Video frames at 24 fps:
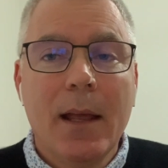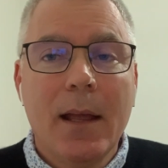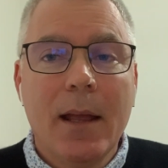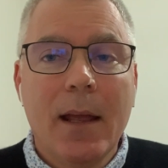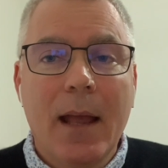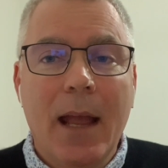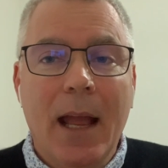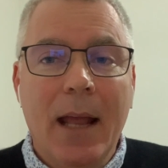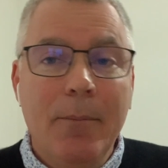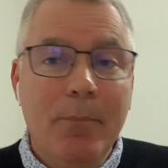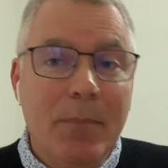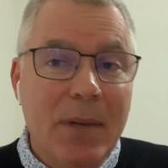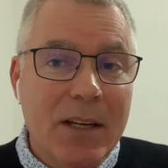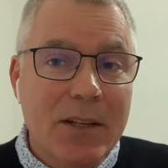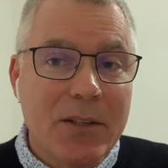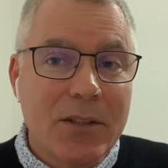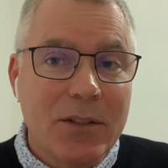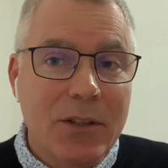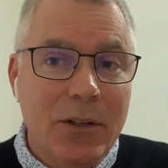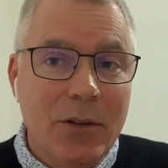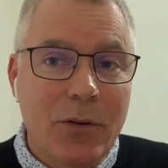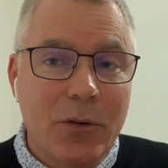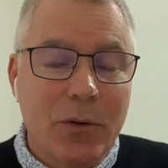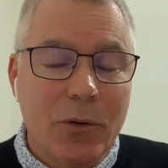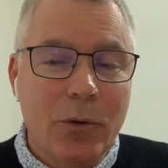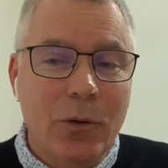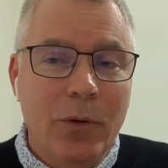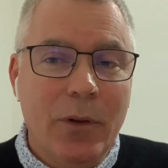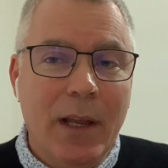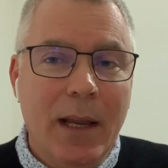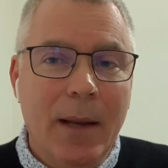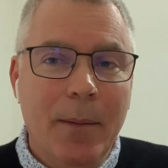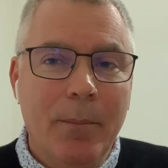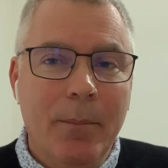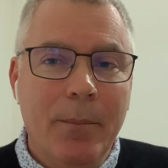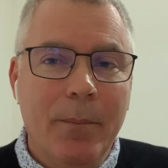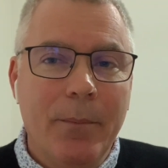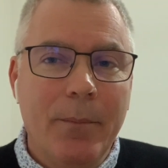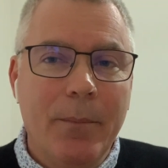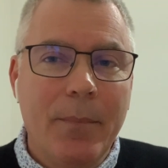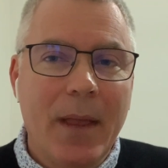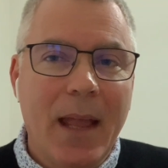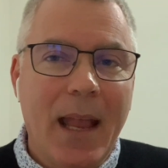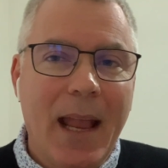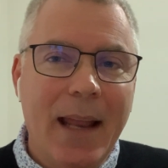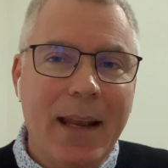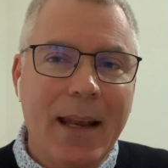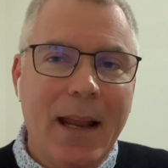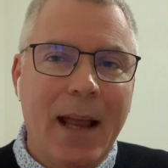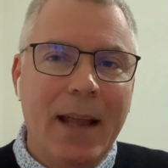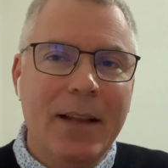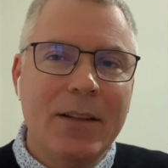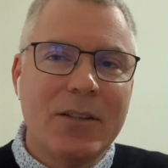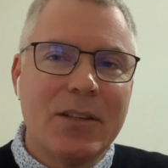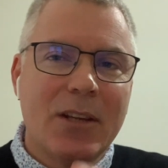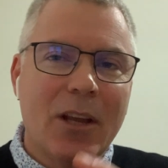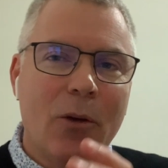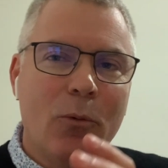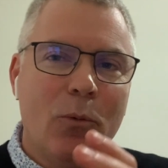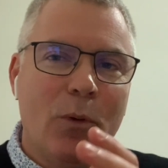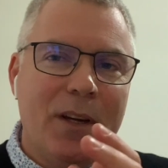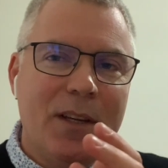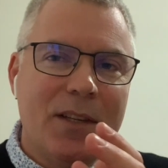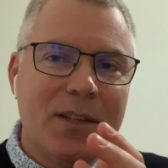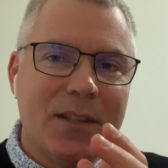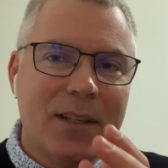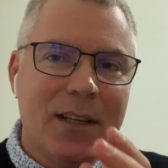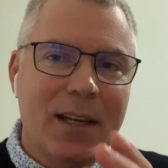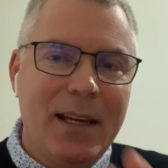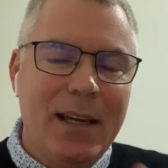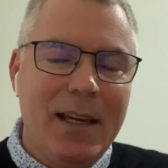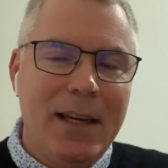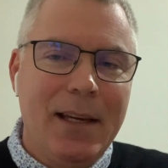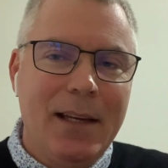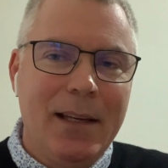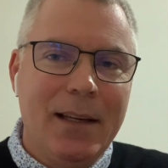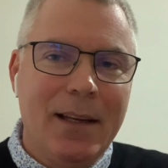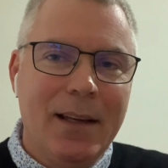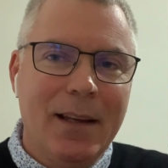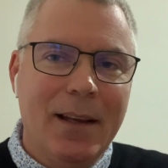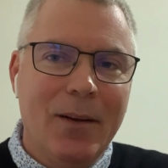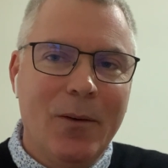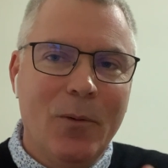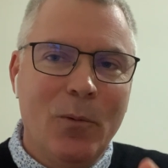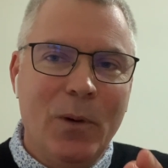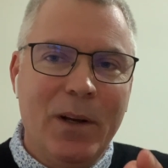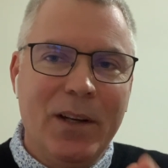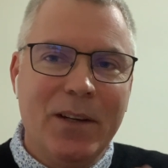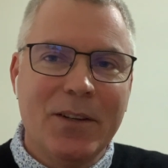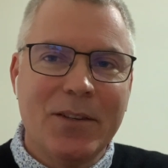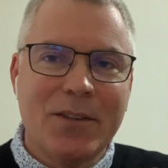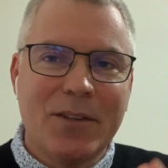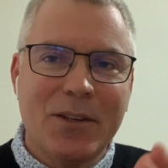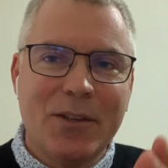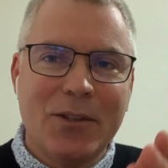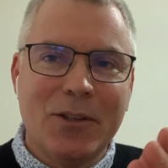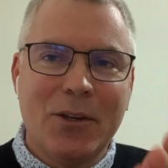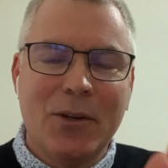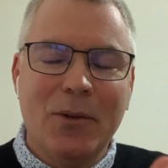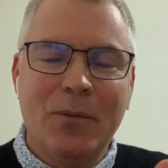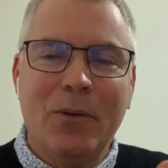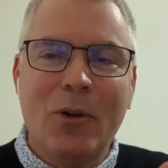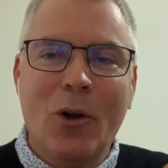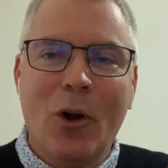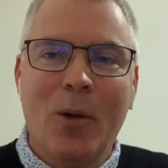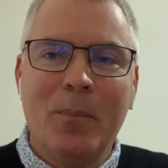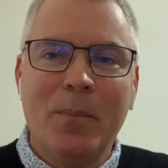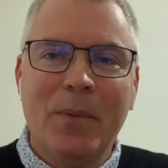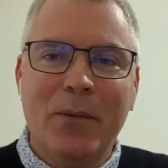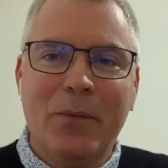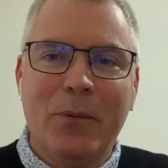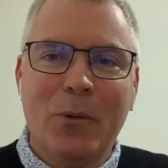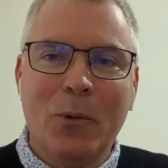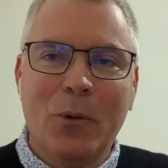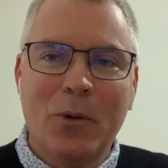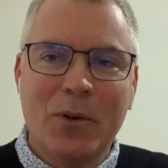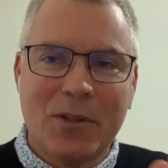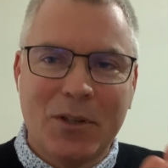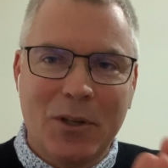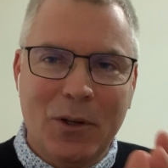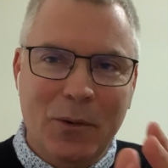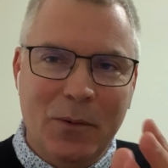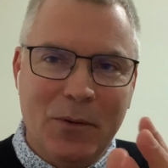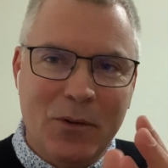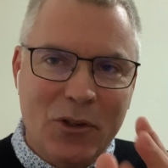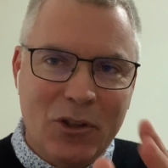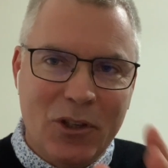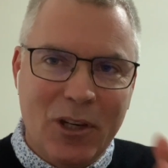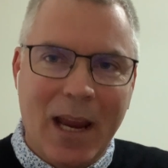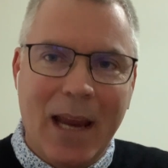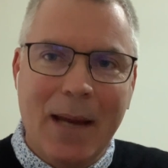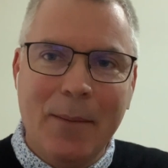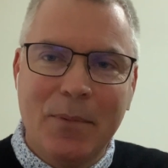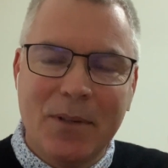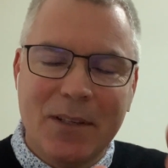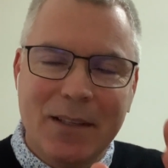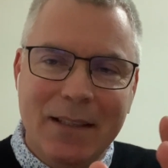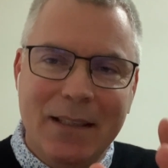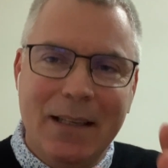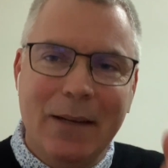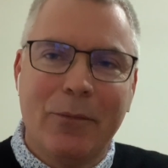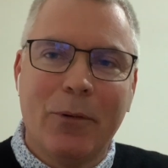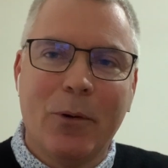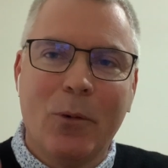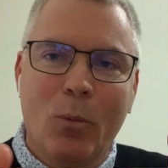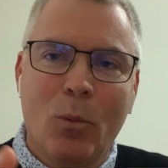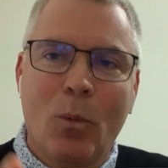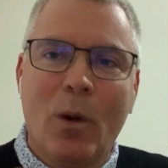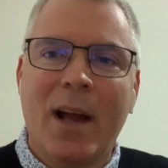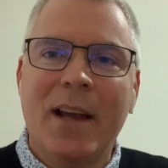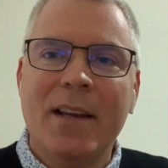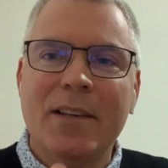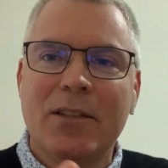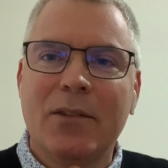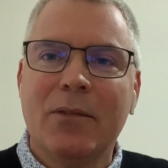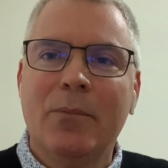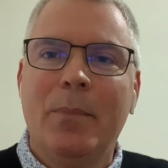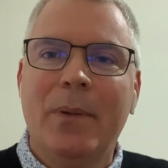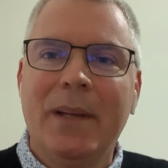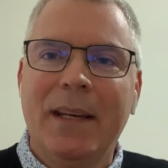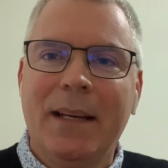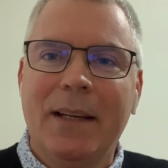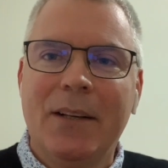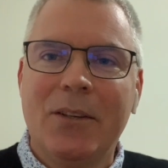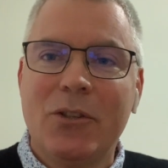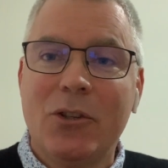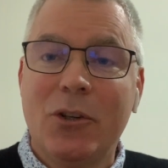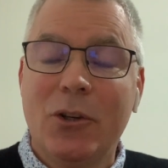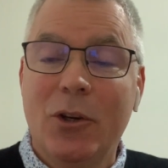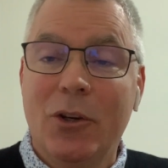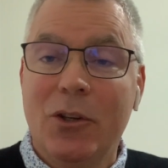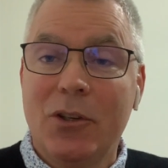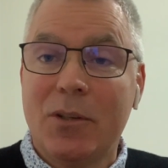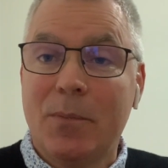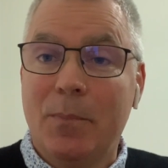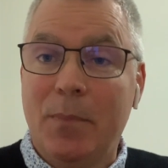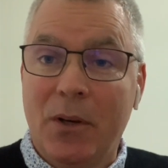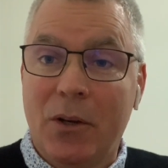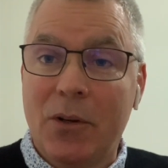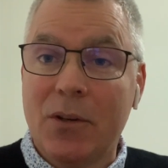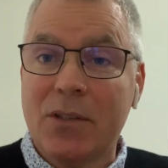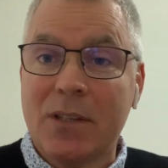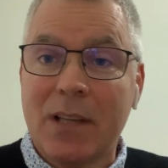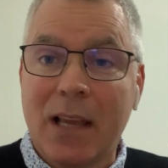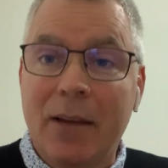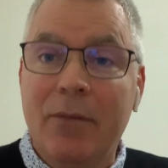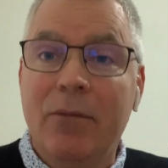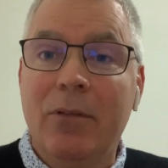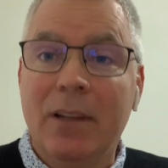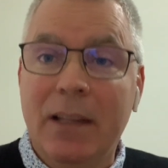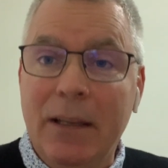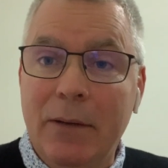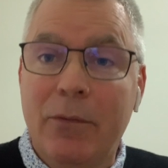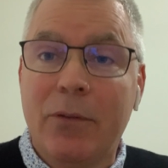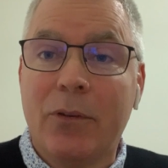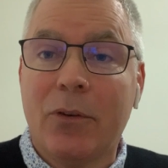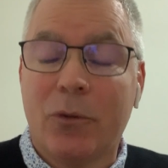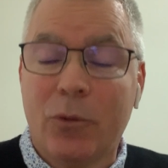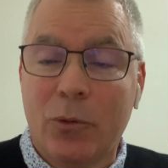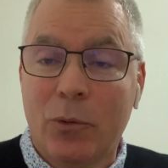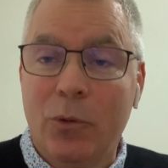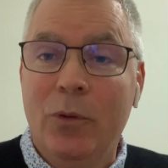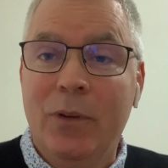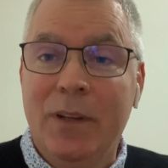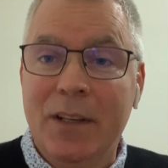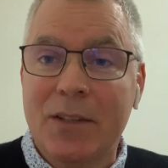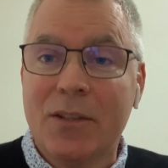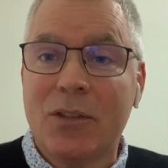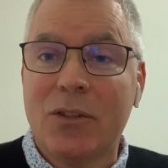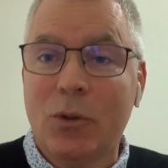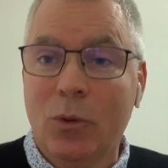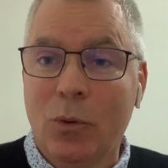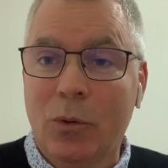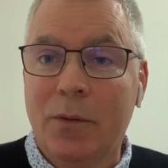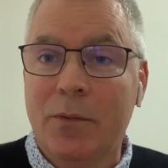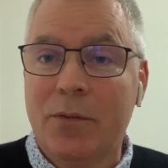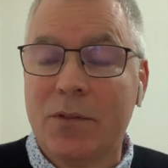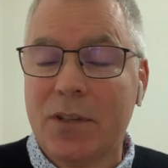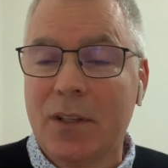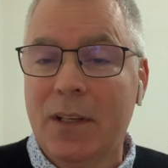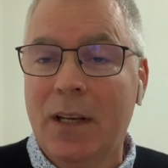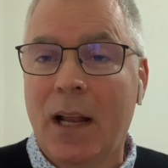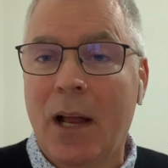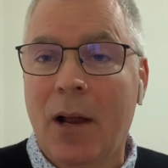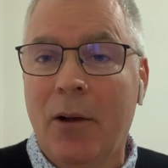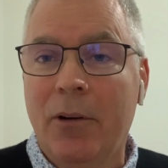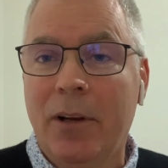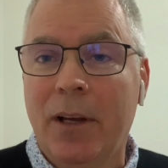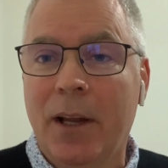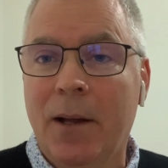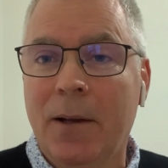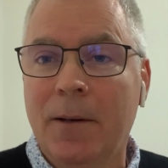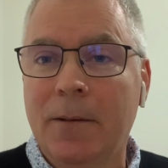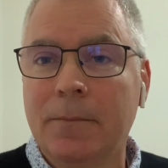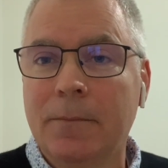and ministered through them. And so we see witnesses who've gone before us who've shaped different ways of being church because they've lived through this sort of scenario.